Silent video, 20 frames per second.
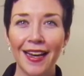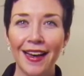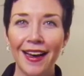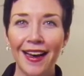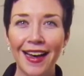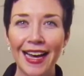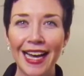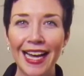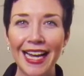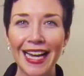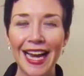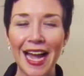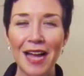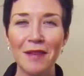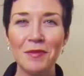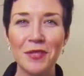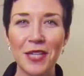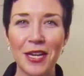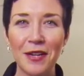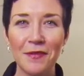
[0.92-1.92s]
Hi,
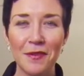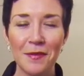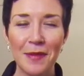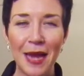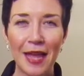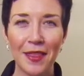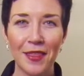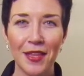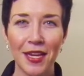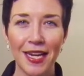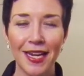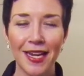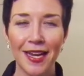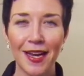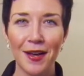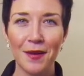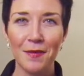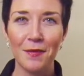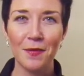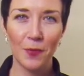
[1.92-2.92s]
I'm Jennifer Mathie
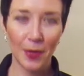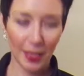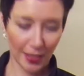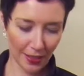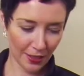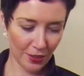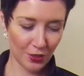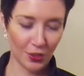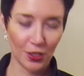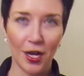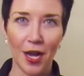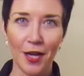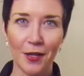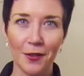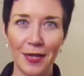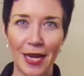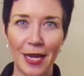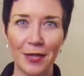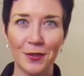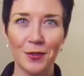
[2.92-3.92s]
with the
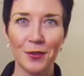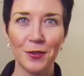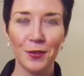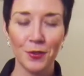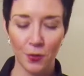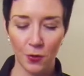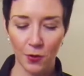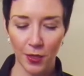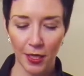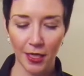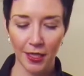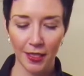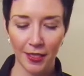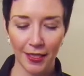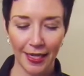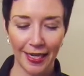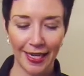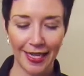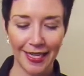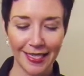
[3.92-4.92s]
Chicago National Tour,
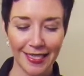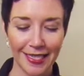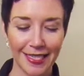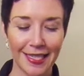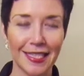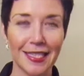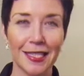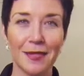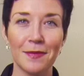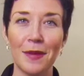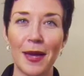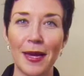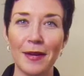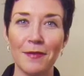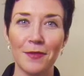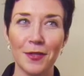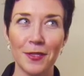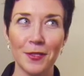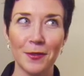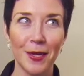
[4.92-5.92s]
and this is my
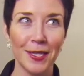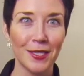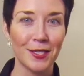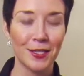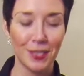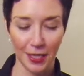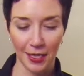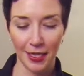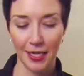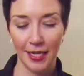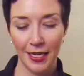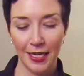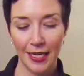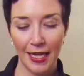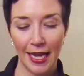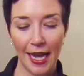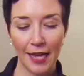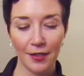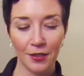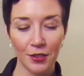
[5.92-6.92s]
first question.
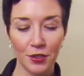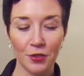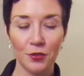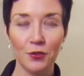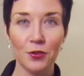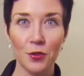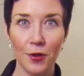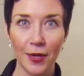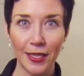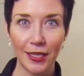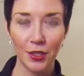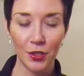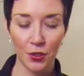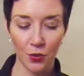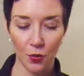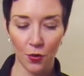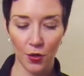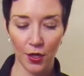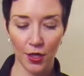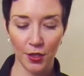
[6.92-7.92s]
How did you join the
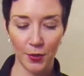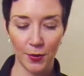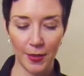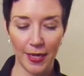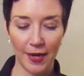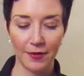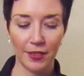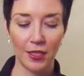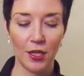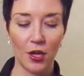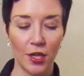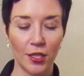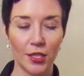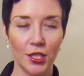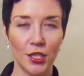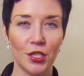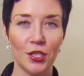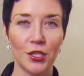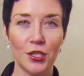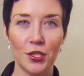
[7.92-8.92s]
tour? Do you have an
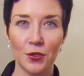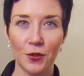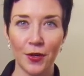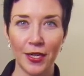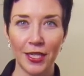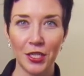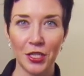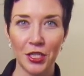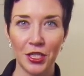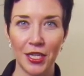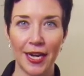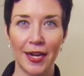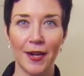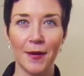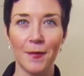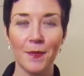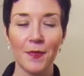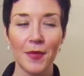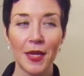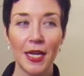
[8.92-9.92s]
audition story to share?
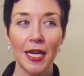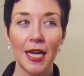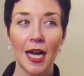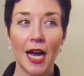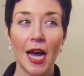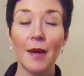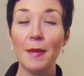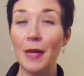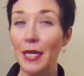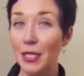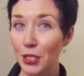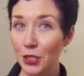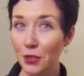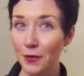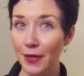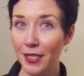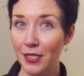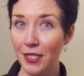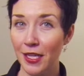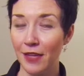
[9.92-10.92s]
I do
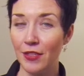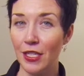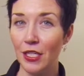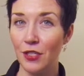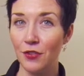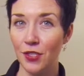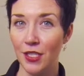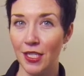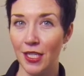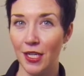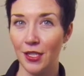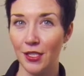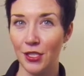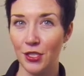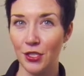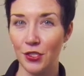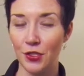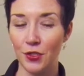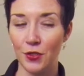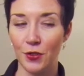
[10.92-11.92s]
actually have an interesting
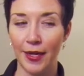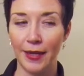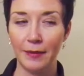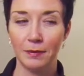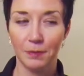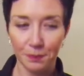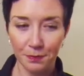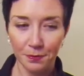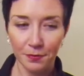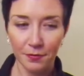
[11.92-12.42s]
audition story.